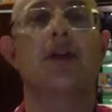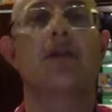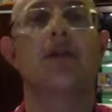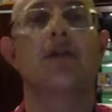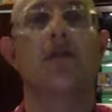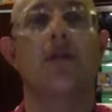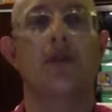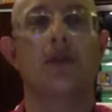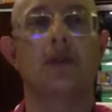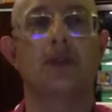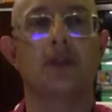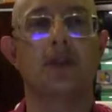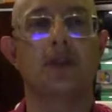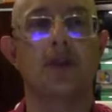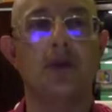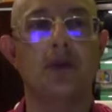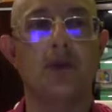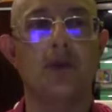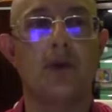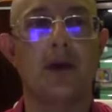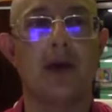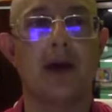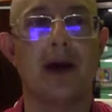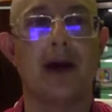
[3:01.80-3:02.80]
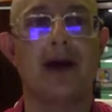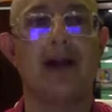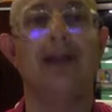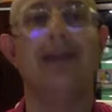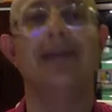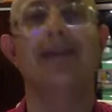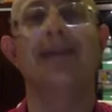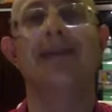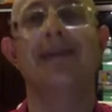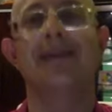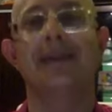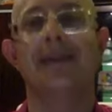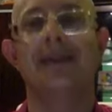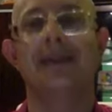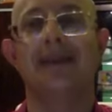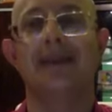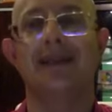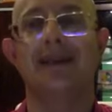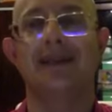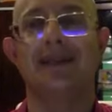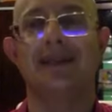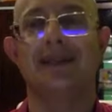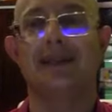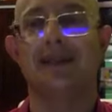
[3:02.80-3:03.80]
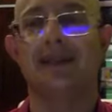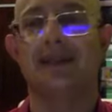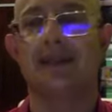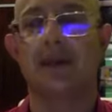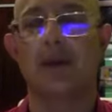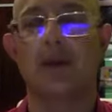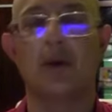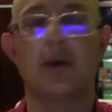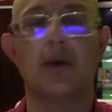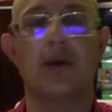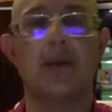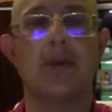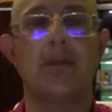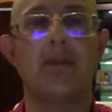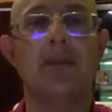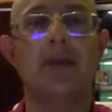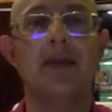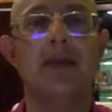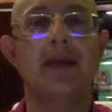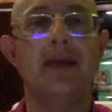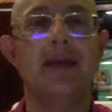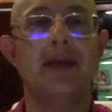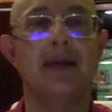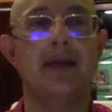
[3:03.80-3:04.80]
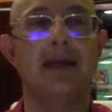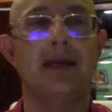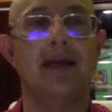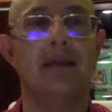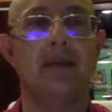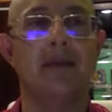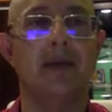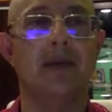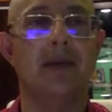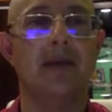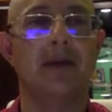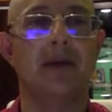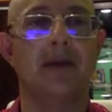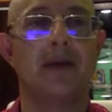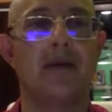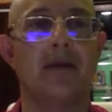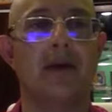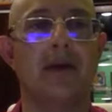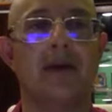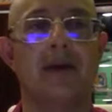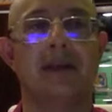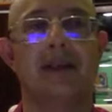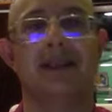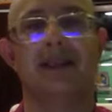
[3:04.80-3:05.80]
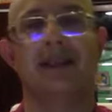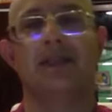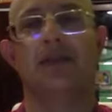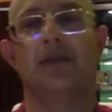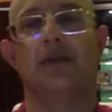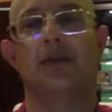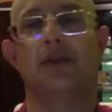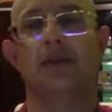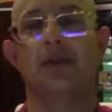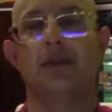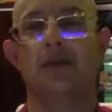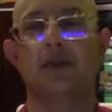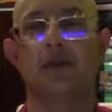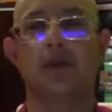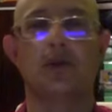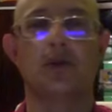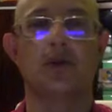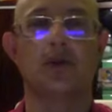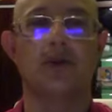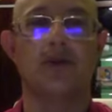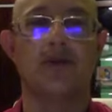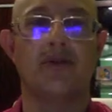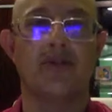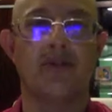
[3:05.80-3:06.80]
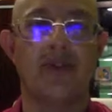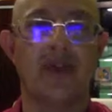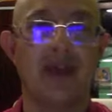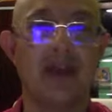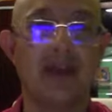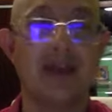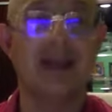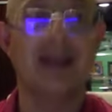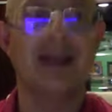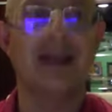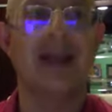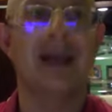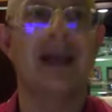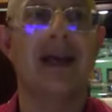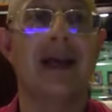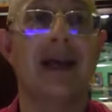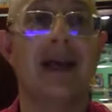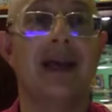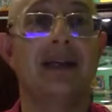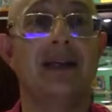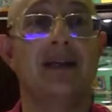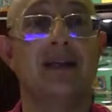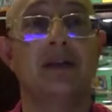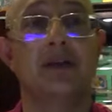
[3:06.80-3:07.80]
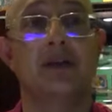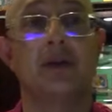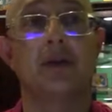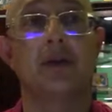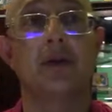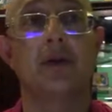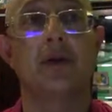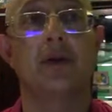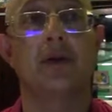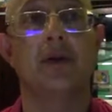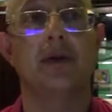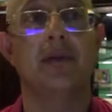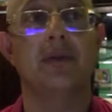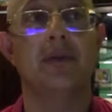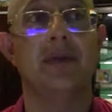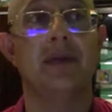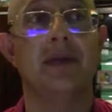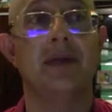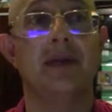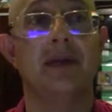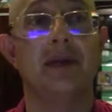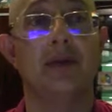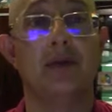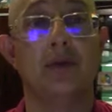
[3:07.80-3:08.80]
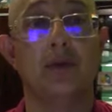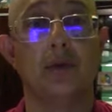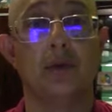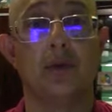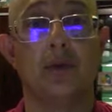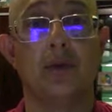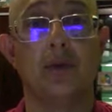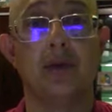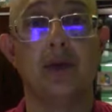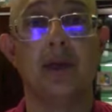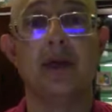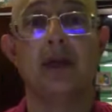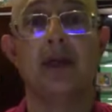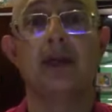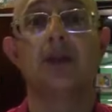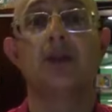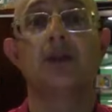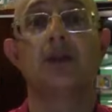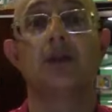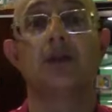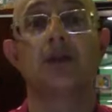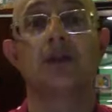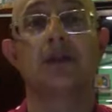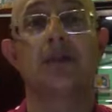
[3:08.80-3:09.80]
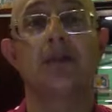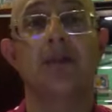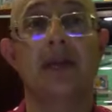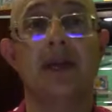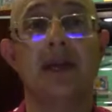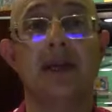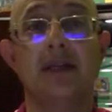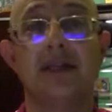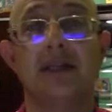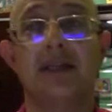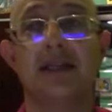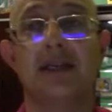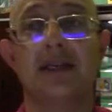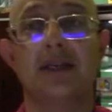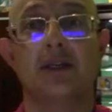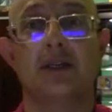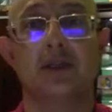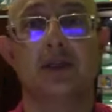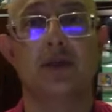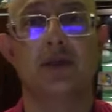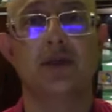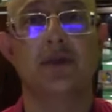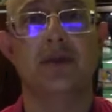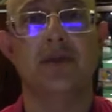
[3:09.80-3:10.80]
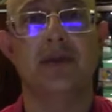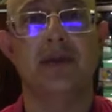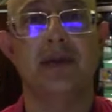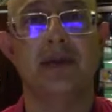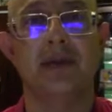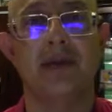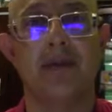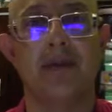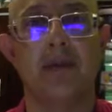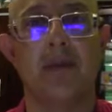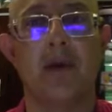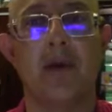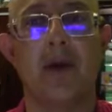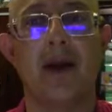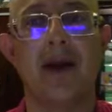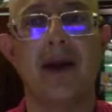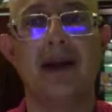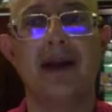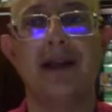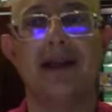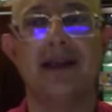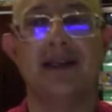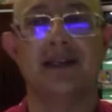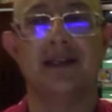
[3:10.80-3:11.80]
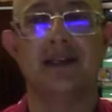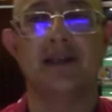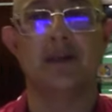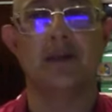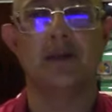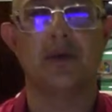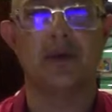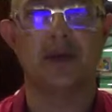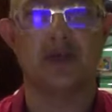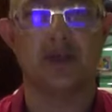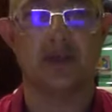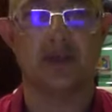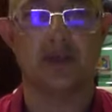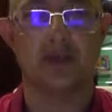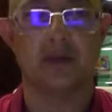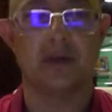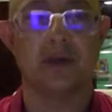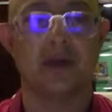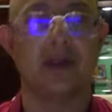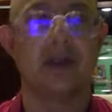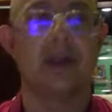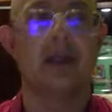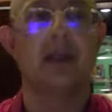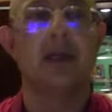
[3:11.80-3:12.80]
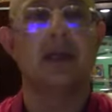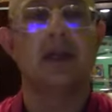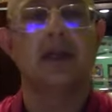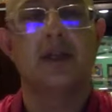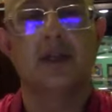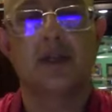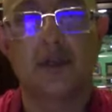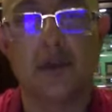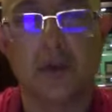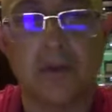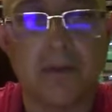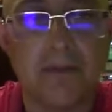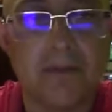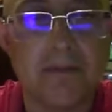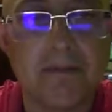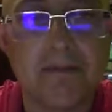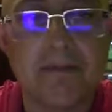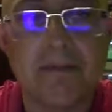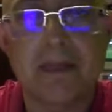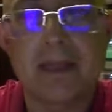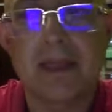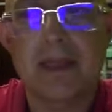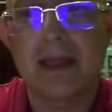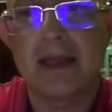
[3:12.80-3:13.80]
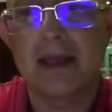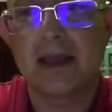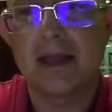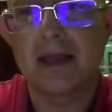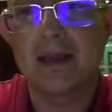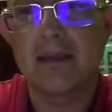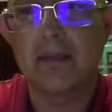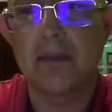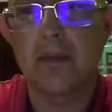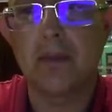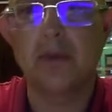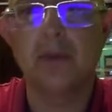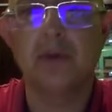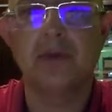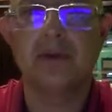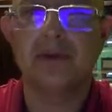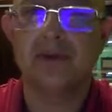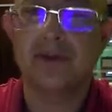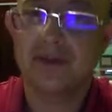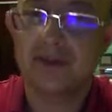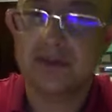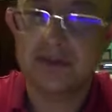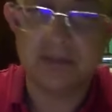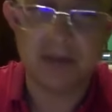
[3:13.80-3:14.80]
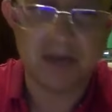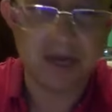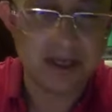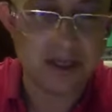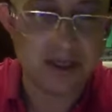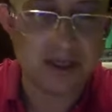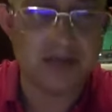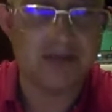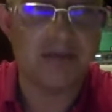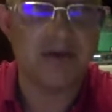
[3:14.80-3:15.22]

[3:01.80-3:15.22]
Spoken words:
for the new color that's gonna be in better quality, so it's not gonna fade and it's not gonna be dull. So the painting should be bright as an original. So he put special